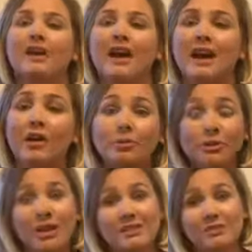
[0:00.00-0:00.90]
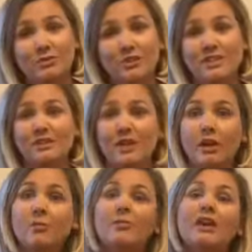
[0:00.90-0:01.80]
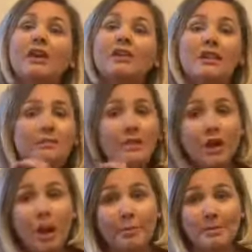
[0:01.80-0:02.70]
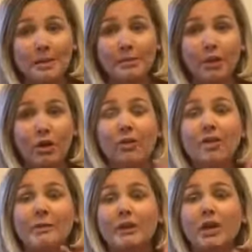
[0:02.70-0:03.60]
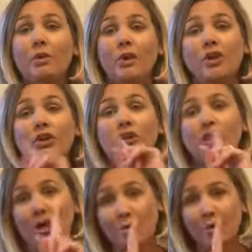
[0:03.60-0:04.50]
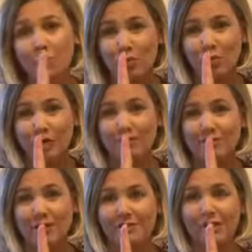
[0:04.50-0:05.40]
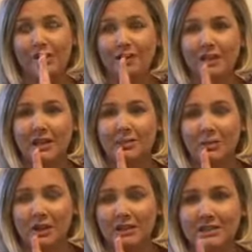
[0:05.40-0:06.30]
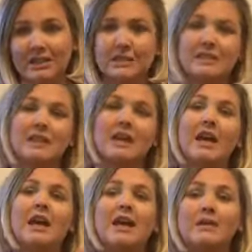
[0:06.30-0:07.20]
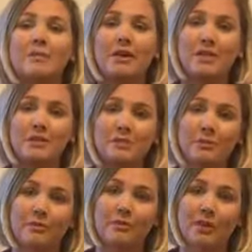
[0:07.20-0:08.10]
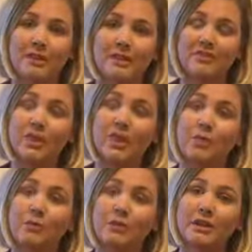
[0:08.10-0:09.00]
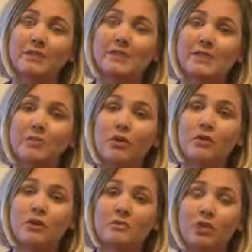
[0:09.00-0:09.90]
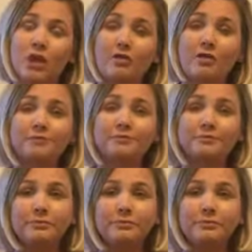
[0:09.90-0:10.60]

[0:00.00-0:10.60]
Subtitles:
I hope you guys enjoyed this video. Leave me a comment down below. Let me know what your #1 favorite cleaning product is. Give me a thumbs up if you like this video and would like to see more of these more often.